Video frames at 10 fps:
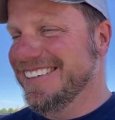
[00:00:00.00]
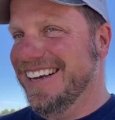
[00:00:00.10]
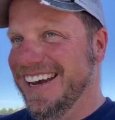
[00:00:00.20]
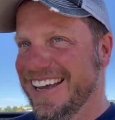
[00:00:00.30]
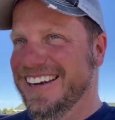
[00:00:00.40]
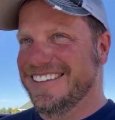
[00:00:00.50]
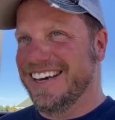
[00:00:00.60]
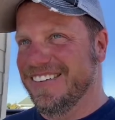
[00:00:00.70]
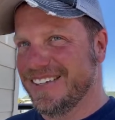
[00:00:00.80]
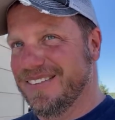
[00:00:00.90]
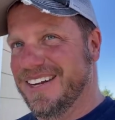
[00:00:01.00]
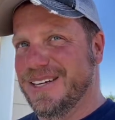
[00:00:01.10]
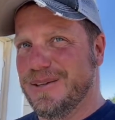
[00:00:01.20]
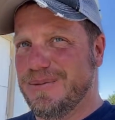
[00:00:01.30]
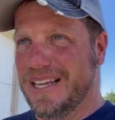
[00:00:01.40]
It's like eighty-seven or something
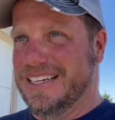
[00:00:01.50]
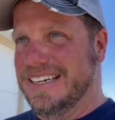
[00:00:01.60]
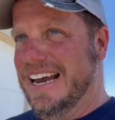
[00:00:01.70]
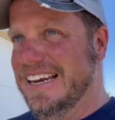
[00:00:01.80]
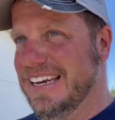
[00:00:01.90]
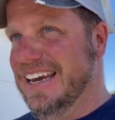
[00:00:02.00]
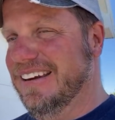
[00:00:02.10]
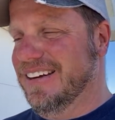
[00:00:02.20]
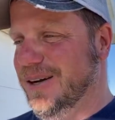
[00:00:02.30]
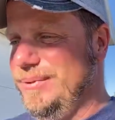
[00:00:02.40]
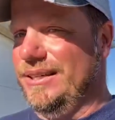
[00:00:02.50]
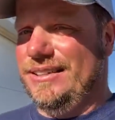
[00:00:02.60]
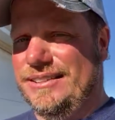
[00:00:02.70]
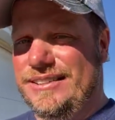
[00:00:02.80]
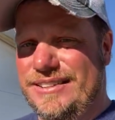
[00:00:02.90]
today. It's supposed to be like ninety-eight in a
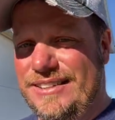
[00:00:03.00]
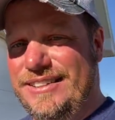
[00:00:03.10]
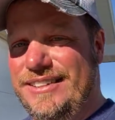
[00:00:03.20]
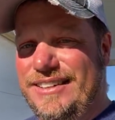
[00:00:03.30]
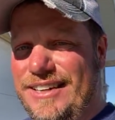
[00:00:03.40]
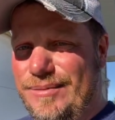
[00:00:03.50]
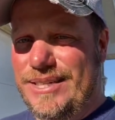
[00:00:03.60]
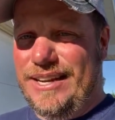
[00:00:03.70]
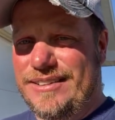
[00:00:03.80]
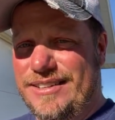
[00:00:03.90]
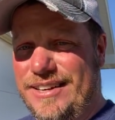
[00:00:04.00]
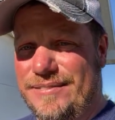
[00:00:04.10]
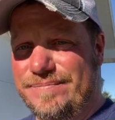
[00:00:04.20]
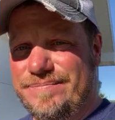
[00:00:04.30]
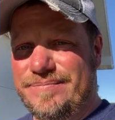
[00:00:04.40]
couple of days. I'm
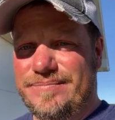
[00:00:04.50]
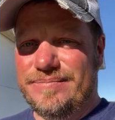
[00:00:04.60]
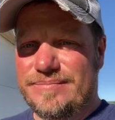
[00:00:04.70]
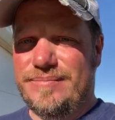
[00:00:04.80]
staying inside.